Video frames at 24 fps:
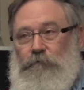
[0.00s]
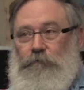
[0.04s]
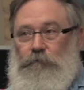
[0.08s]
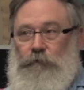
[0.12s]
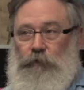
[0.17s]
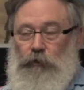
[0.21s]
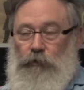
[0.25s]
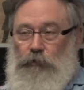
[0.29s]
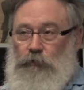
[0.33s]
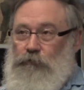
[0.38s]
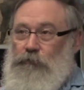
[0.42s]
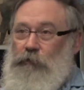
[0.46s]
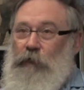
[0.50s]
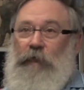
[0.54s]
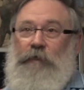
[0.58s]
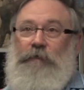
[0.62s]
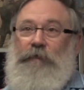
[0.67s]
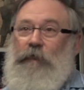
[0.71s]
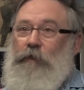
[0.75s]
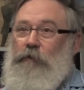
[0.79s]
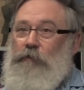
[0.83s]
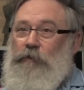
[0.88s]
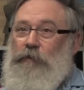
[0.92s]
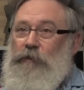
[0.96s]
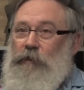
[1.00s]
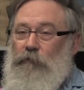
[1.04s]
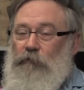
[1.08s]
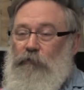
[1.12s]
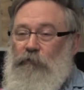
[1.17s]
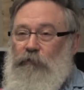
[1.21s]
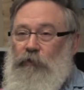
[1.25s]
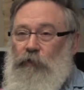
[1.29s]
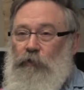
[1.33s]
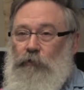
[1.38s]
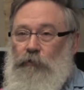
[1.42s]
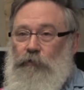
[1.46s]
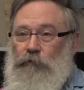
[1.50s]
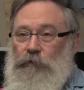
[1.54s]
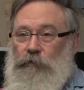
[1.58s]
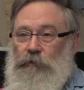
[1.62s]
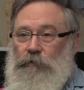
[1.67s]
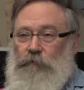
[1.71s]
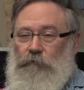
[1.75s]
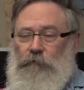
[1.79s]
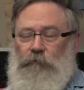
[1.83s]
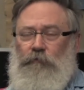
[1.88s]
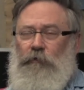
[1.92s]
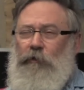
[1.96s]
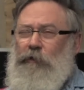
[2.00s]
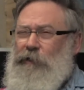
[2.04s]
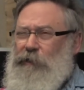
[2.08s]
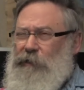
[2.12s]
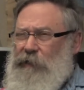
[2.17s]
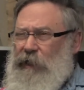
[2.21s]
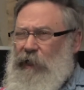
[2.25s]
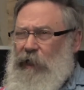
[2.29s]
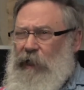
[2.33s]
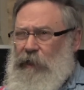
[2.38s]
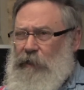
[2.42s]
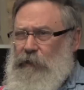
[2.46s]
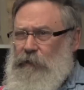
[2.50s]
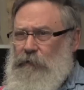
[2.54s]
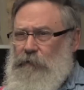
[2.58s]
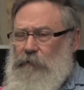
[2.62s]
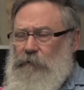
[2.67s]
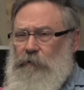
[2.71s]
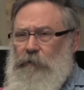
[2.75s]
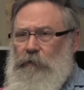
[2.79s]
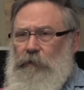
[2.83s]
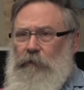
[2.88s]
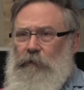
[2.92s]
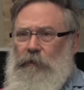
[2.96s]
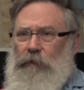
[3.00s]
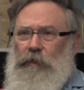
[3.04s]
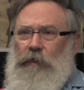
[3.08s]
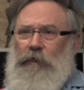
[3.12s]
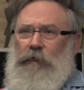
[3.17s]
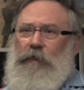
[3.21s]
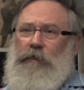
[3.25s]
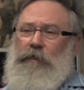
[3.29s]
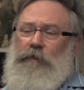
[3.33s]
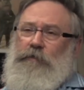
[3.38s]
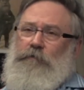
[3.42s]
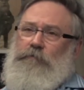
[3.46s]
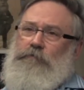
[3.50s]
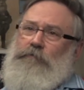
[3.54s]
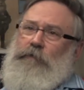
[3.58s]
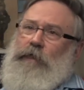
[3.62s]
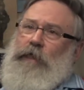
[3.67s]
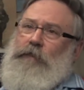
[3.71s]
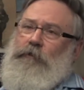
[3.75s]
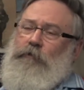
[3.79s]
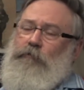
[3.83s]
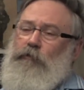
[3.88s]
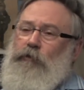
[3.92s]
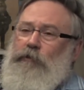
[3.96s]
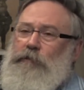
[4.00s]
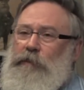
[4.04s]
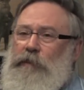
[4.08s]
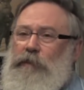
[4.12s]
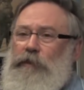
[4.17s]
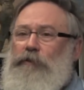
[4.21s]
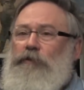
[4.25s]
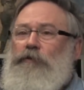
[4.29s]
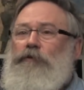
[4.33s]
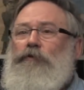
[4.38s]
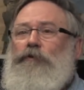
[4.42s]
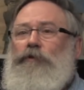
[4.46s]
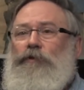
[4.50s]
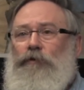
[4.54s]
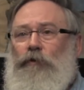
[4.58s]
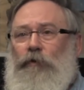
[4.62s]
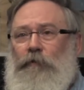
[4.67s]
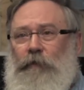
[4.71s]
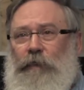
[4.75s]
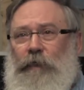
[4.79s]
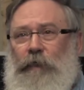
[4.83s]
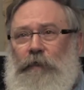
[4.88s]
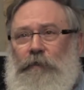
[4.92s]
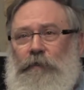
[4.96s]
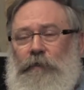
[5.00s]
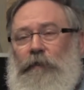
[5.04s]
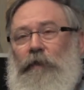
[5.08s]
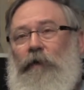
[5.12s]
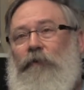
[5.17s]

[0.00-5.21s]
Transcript: You can track down some of those. There aren't a lot, and they're mostly news-oriented.